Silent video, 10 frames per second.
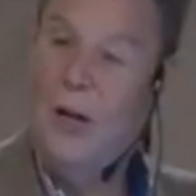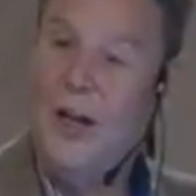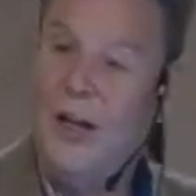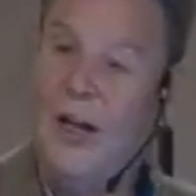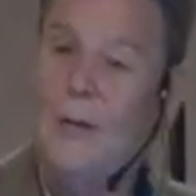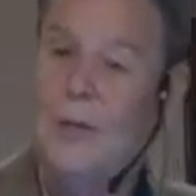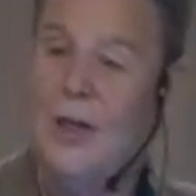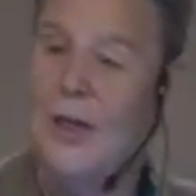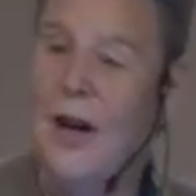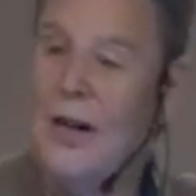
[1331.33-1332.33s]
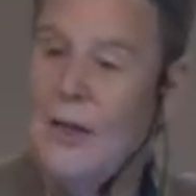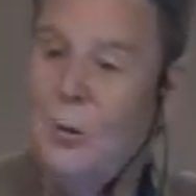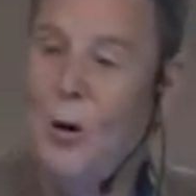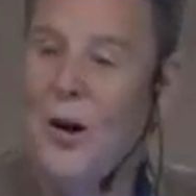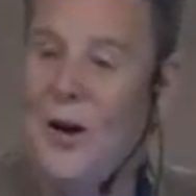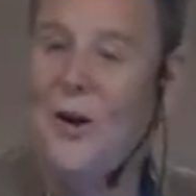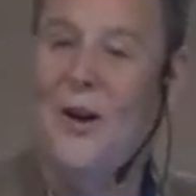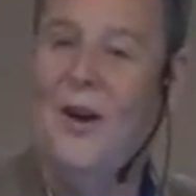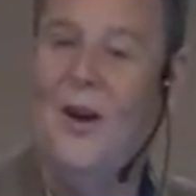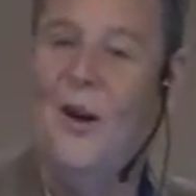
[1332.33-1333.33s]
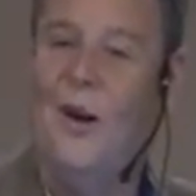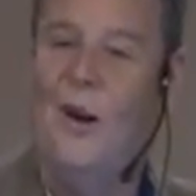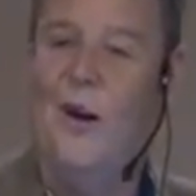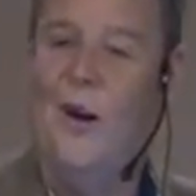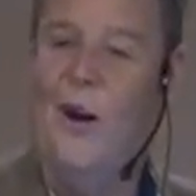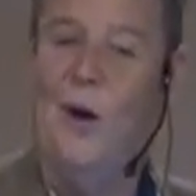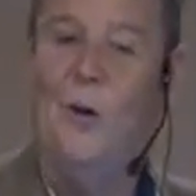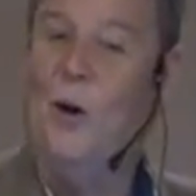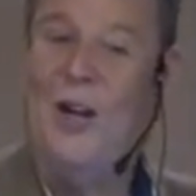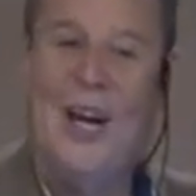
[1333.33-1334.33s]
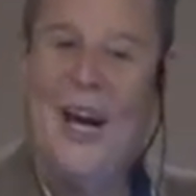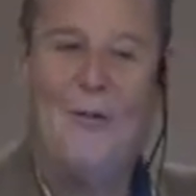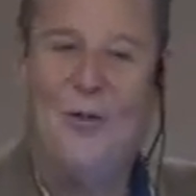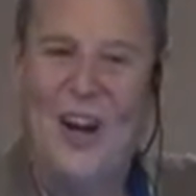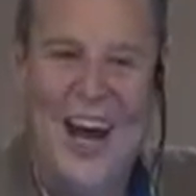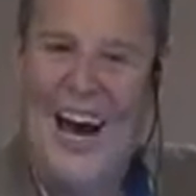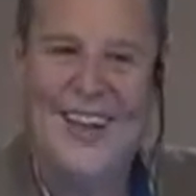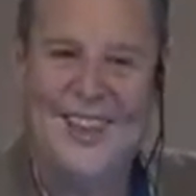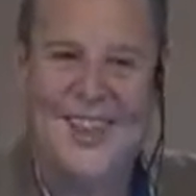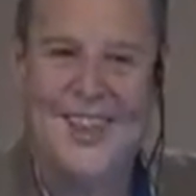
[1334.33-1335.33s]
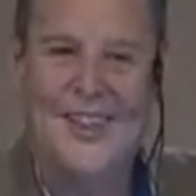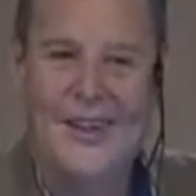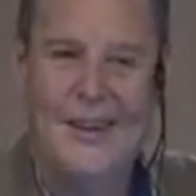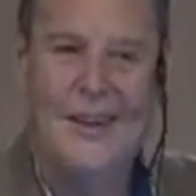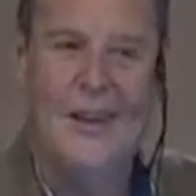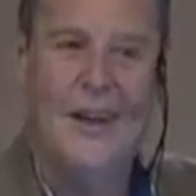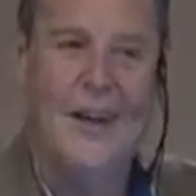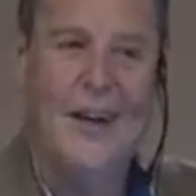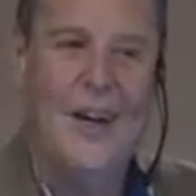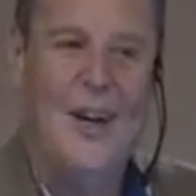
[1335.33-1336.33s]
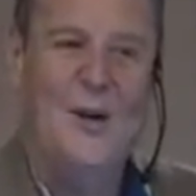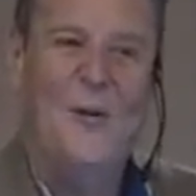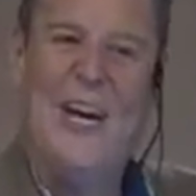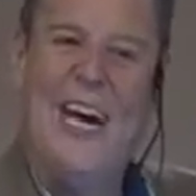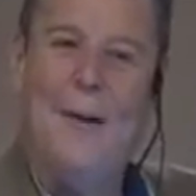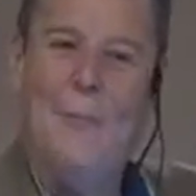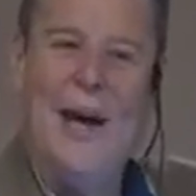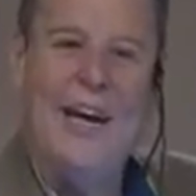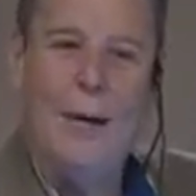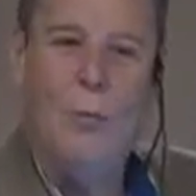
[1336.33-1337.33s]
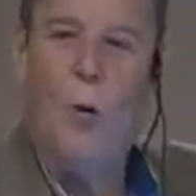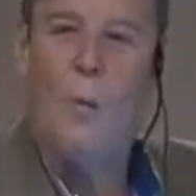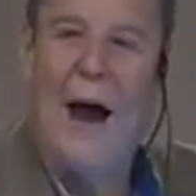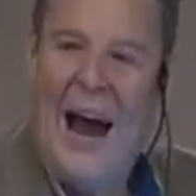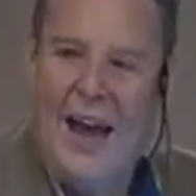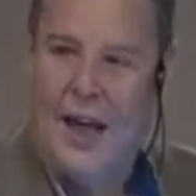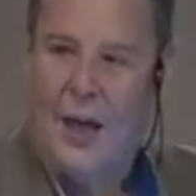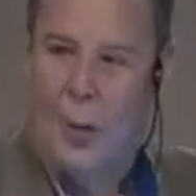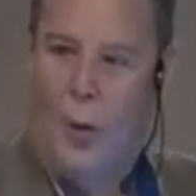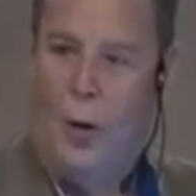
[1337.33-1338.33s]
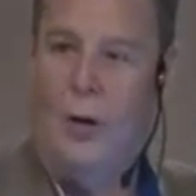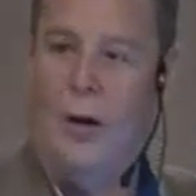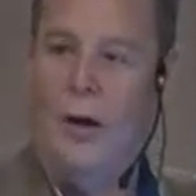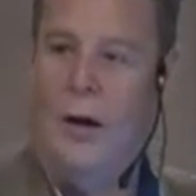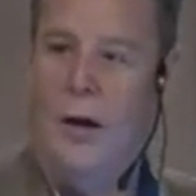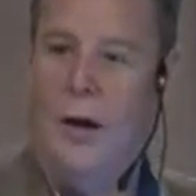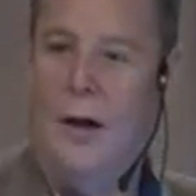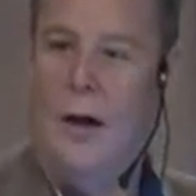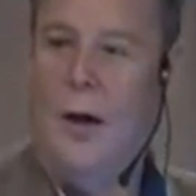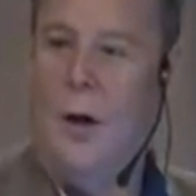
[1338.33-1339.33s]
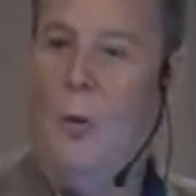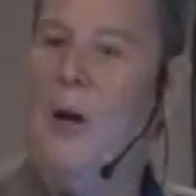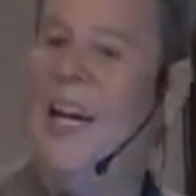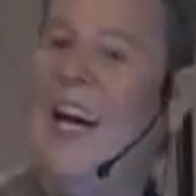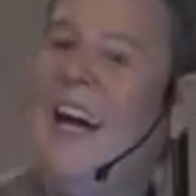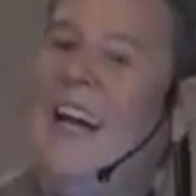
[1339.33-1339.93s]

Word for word: But when it comes to God's Word, we can't relax it. We can't make it more palatable. We